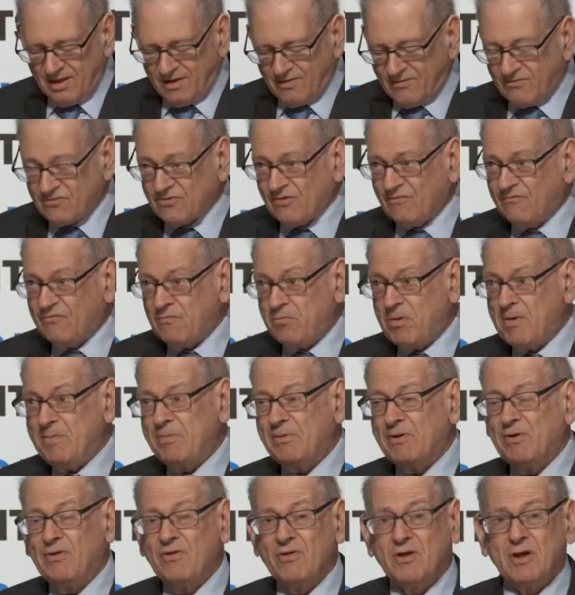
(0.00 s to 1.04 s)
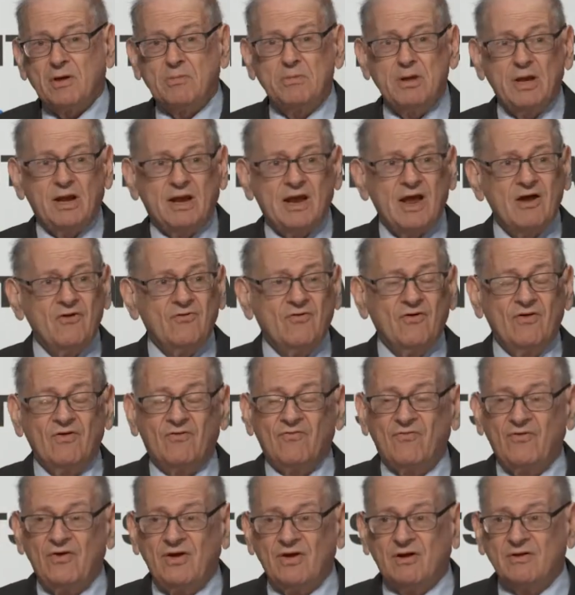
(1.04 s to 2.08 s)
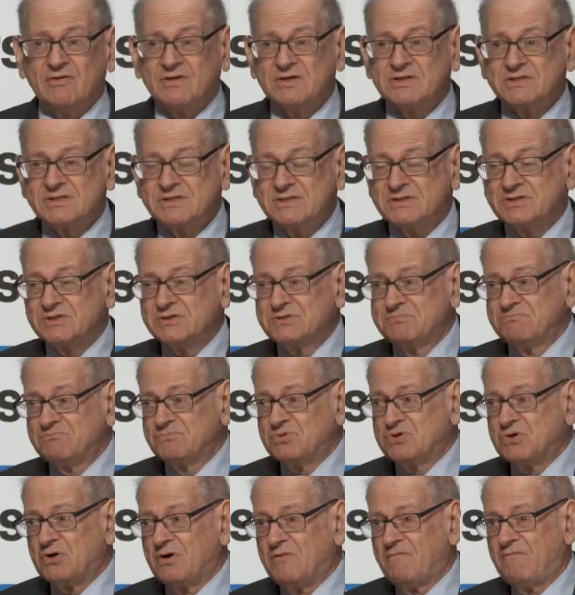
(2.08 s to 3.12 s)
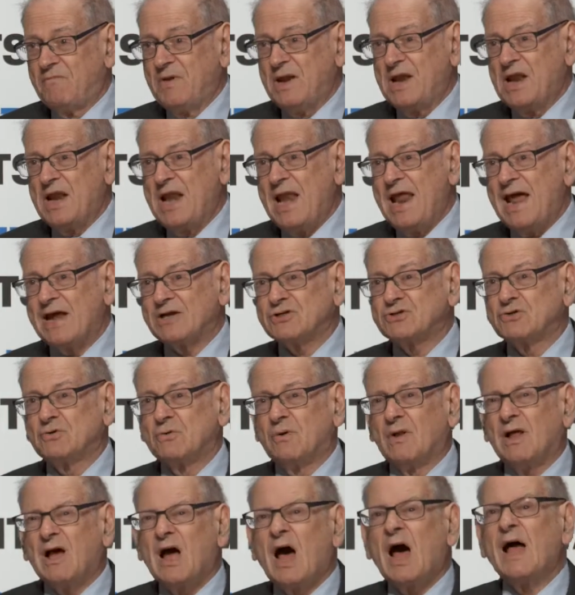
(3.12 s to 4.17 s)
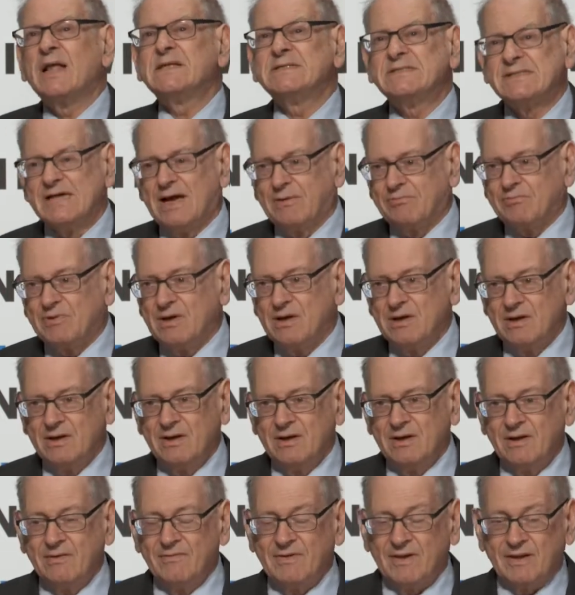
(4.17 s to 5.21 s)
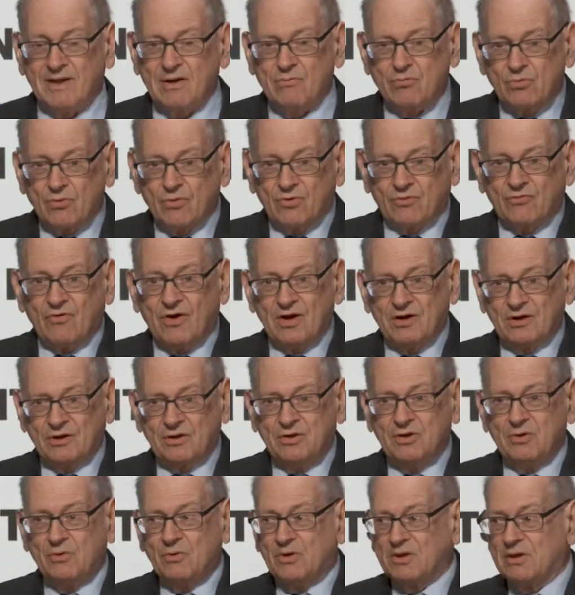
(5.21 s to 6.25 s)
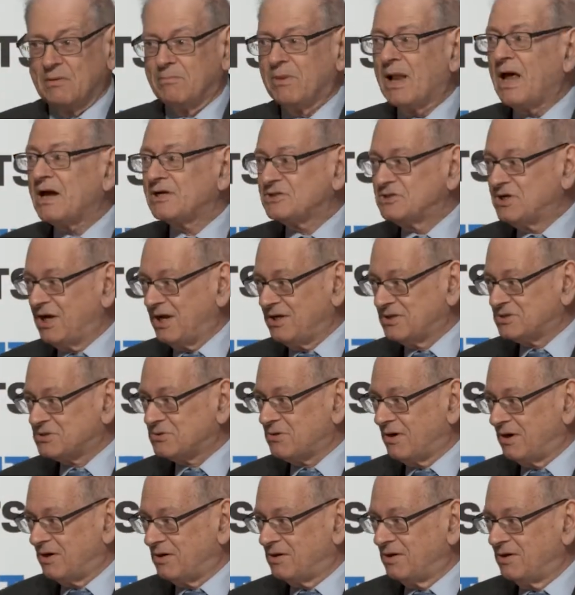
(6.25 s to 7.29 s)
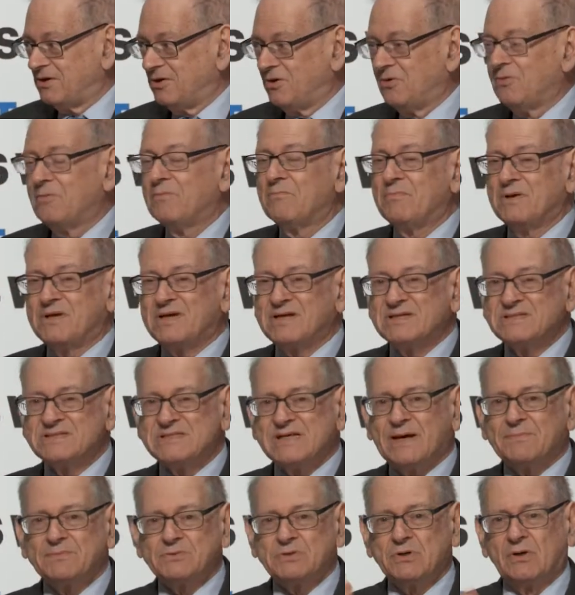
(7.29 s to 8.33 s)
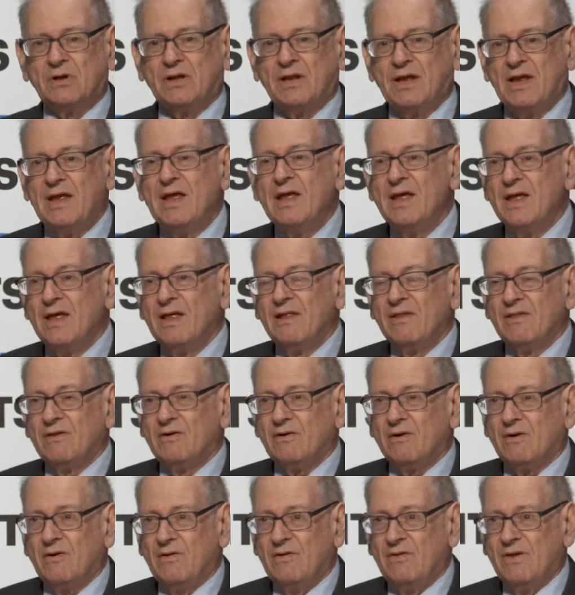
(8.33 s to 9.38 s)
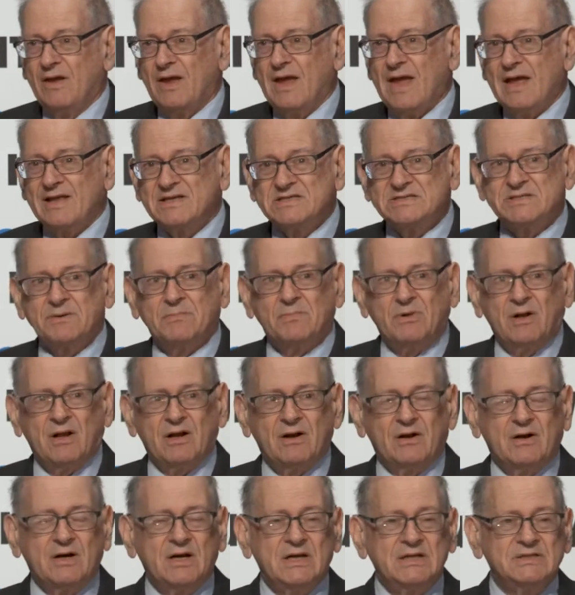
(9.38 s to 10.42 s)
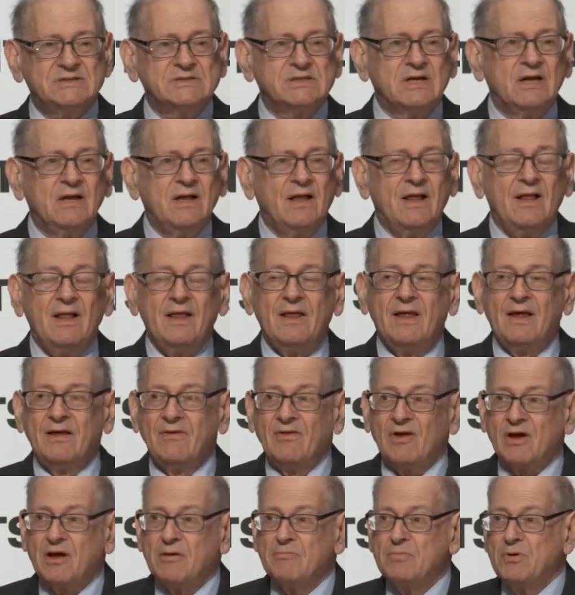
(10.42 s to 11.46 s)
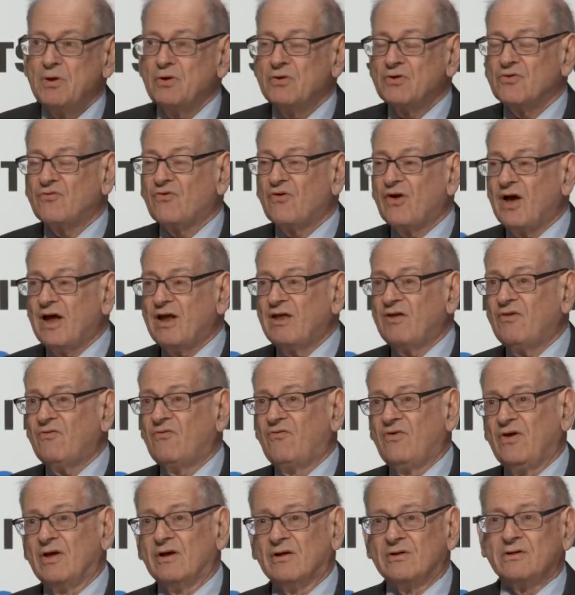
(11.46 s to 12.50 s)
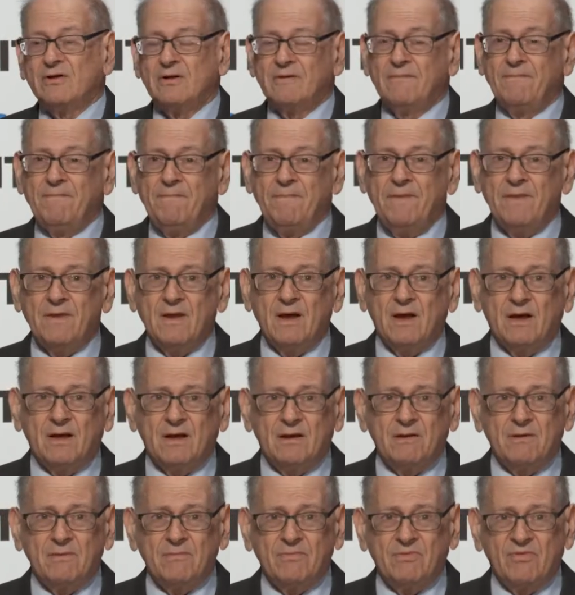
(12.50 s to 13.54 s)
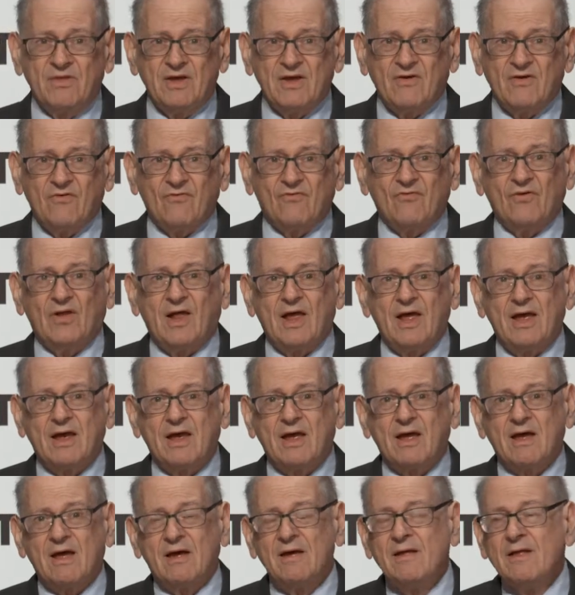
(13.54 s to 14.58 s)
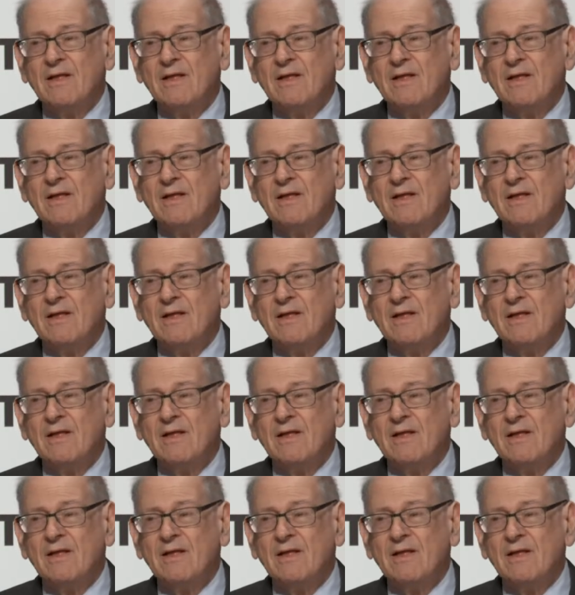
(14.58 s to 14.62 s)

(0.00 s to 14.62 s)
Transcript: And so for people in the communications field, this has sort of been a natural concept. Now, they weren't trying to do what the blockchain is trying to do, but conceptually, they had similarities. In the computer science field, things like